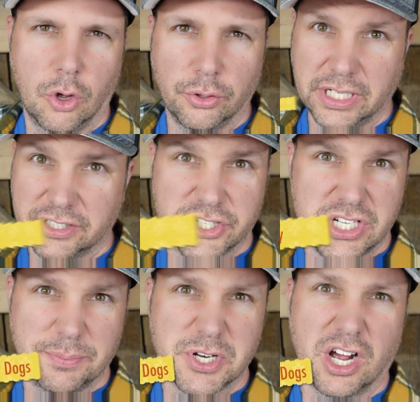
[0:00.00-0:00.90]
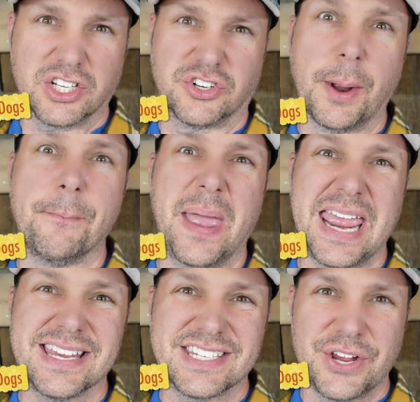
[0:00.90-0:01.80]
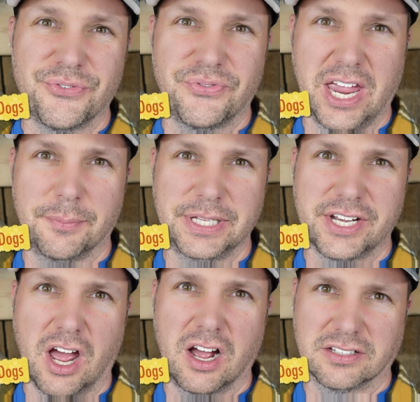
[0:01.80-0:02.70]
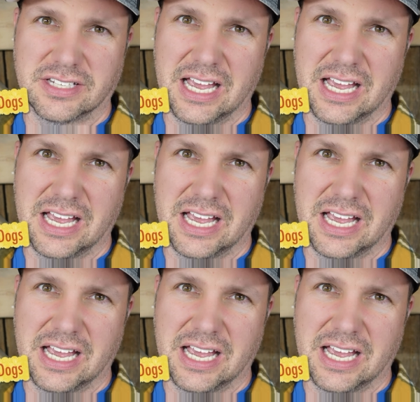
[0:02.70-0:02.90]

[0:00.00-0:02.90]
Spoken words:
Old English sheepdogs are amazing family dogs,